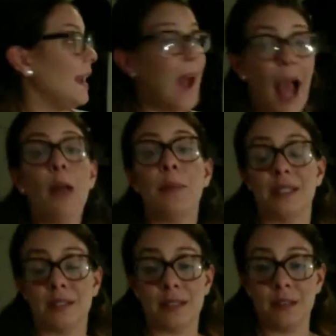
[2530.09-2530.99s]
It
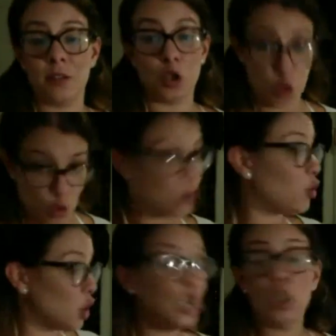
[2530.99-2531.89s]
happens.
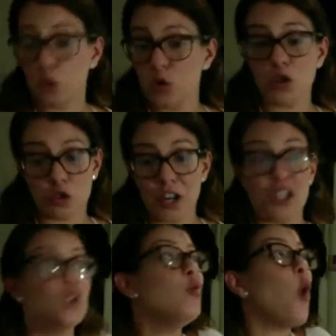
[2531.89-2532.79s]
You could lose a
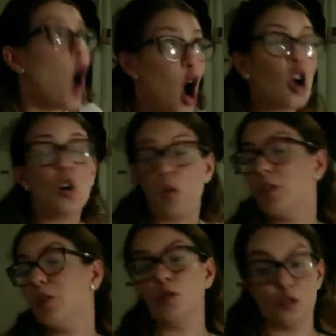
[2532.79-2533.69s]
trade. You are
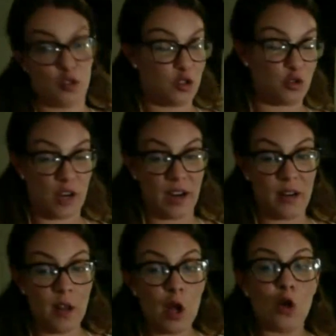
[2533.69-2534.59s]
going to lose a trade.
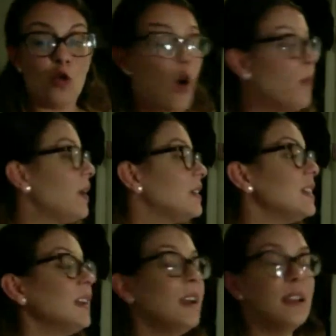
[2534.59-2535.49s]

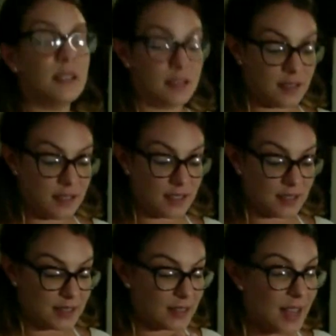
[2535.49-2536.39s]
Nobody
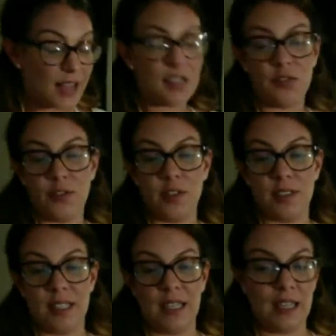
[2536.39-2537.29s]

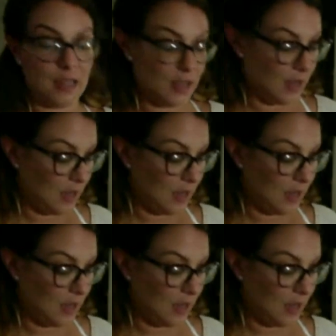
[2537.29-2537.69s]
successfully